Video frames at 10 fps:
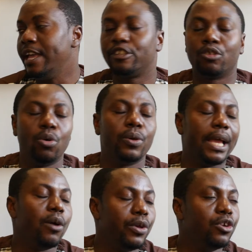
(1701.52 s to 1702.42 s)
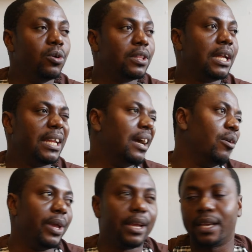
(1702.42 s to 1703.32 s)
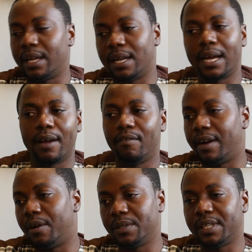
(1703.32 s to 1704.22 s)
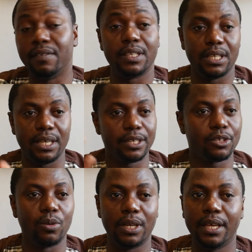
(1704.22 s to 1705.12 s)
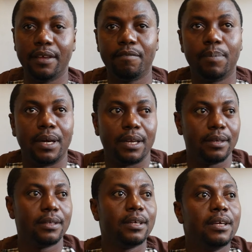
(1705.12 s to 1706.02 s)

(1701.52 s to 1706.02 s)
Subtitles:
So yeah, we know that we can have around 70 years to live, but